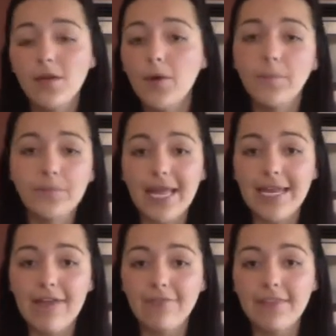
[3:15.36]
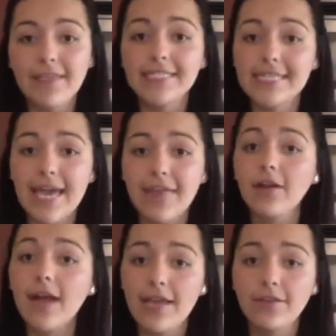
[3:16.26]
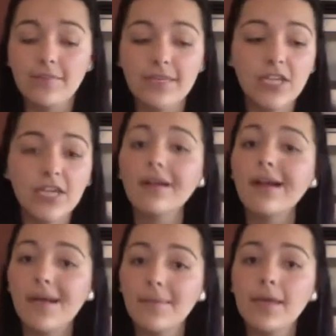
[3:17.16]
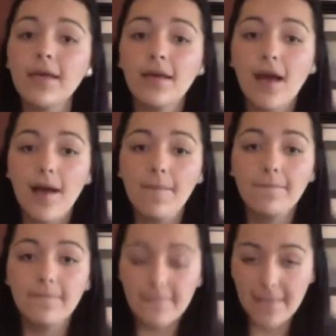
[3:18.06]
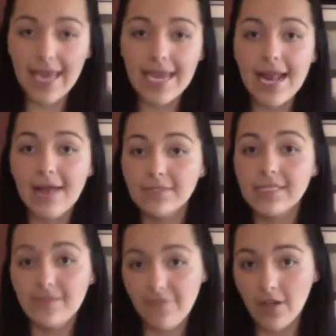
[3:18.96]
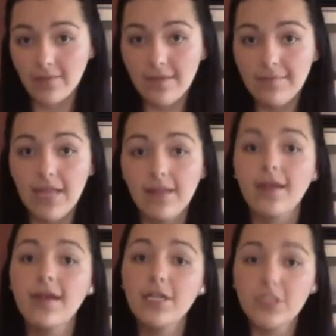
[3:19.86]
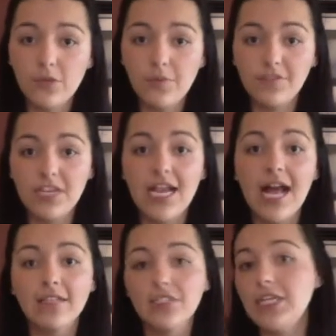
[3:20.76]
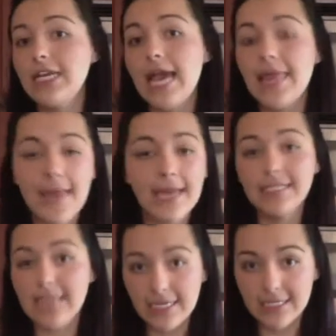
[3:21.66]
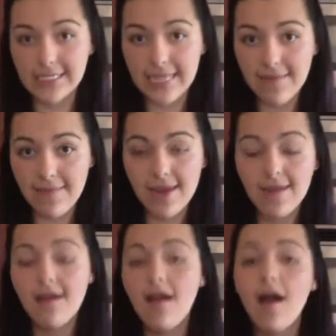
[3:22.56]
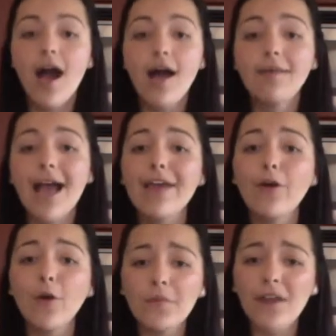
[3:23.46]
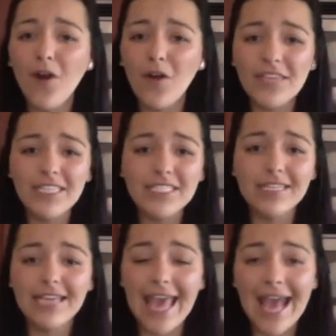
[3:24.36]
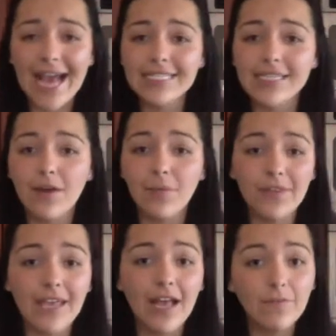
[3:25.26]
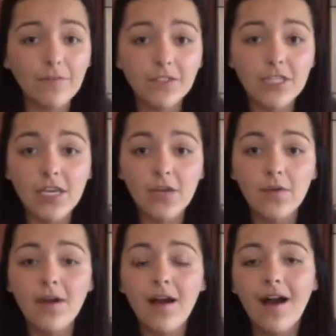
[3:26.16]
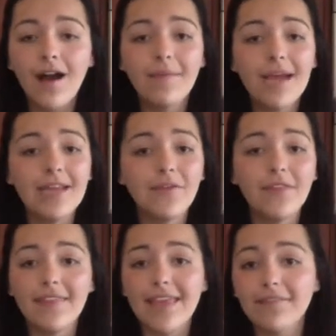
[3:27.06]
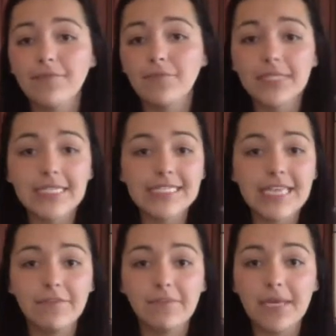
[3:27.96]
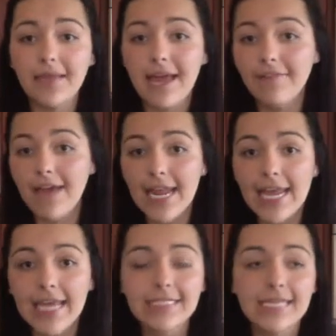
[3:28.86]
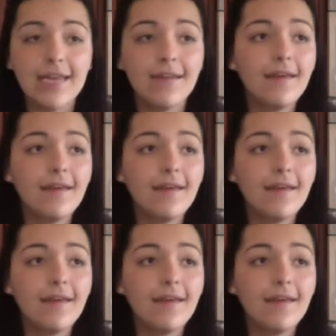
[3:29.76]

blend everything together. I use my shaker cup, 8 ounces of almond milk, a scoop of Shakeology, and then a dash of cinnamon. I hope that all these hacks are really helpful to you. I know that they have really saved me a lot of headaches and,